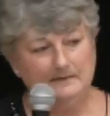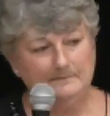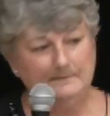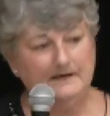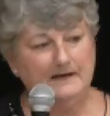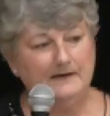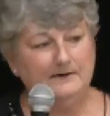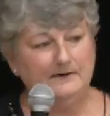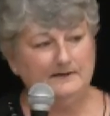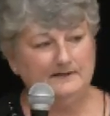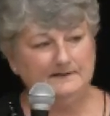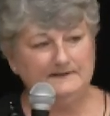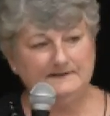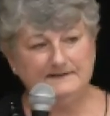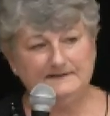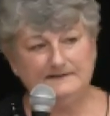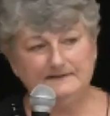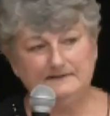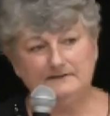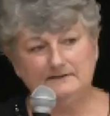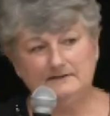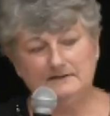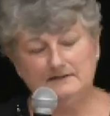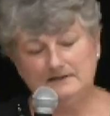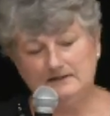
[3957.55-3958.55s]

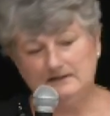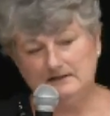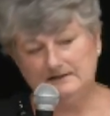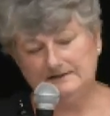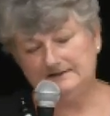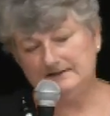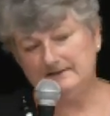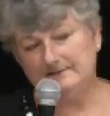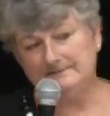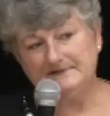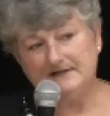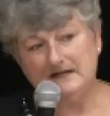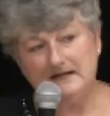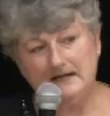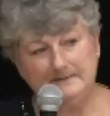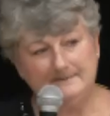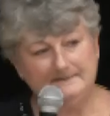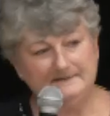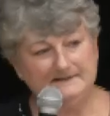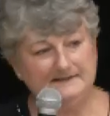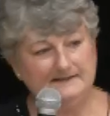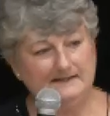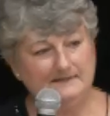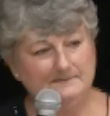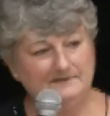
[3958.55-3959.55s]
parents
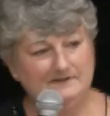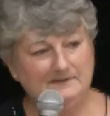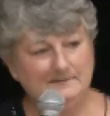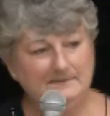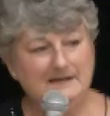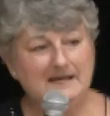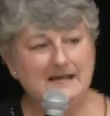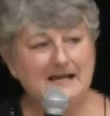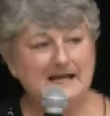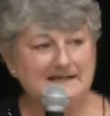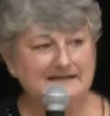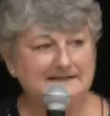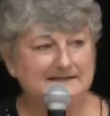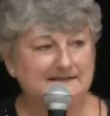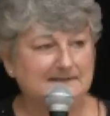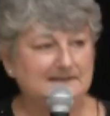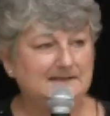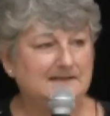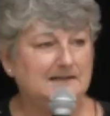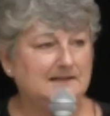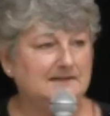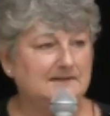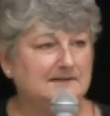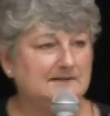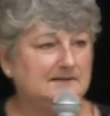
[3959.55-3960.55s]
sometimes seem to be
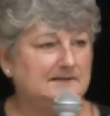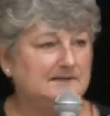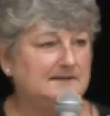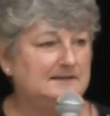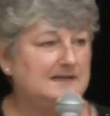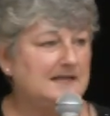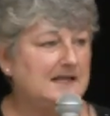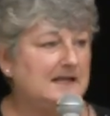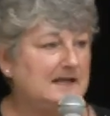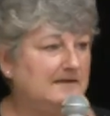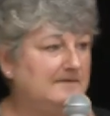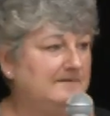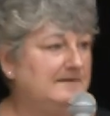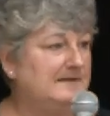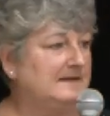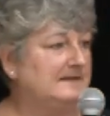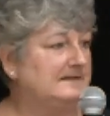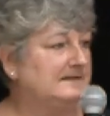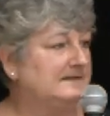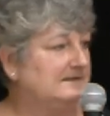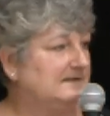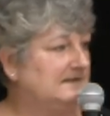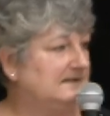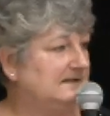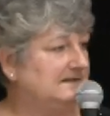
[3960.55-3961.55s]
hesitant to have
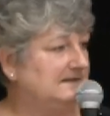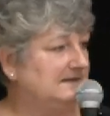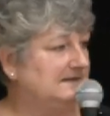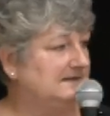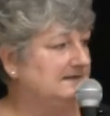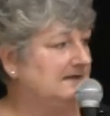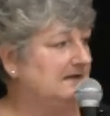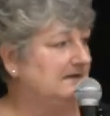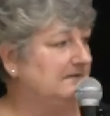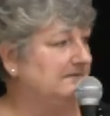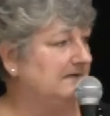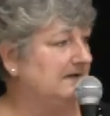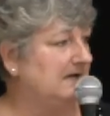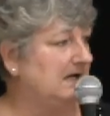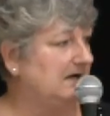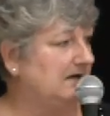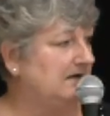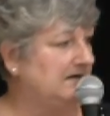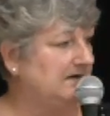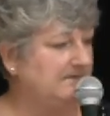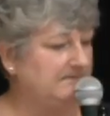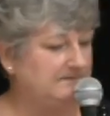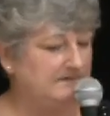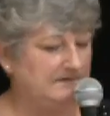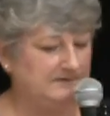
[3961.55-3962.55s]
this as a
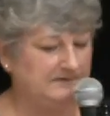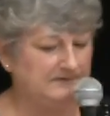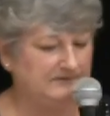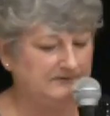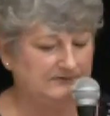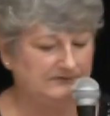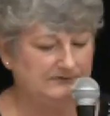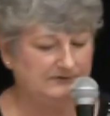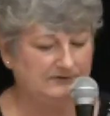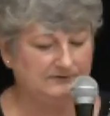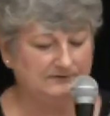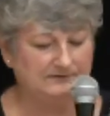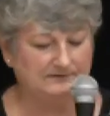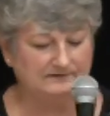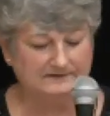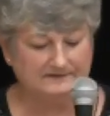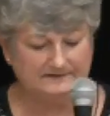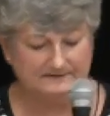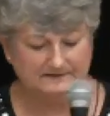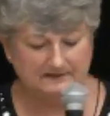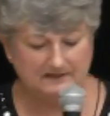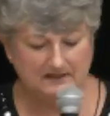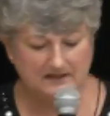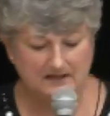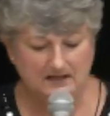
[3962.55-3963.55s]
self-carry for their
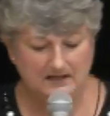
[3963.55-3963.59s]
students.